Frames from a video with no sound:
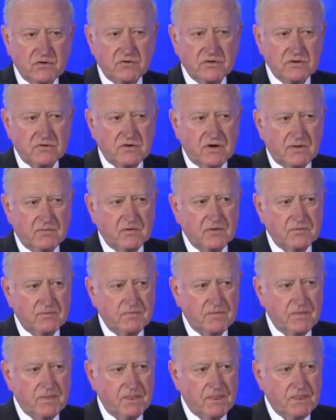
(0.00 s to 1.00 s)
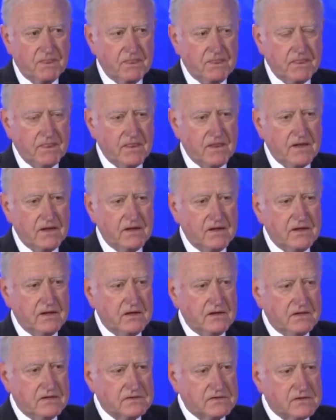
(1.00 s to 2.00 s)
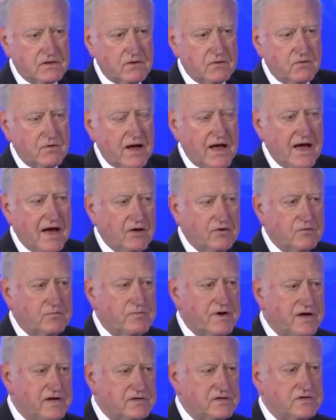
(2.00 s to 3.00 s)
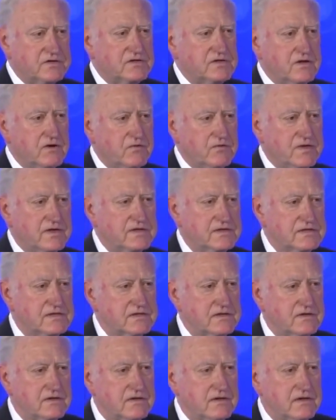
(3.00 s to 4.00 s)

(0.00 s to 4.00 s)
you're in trouble. So, how do patients know this?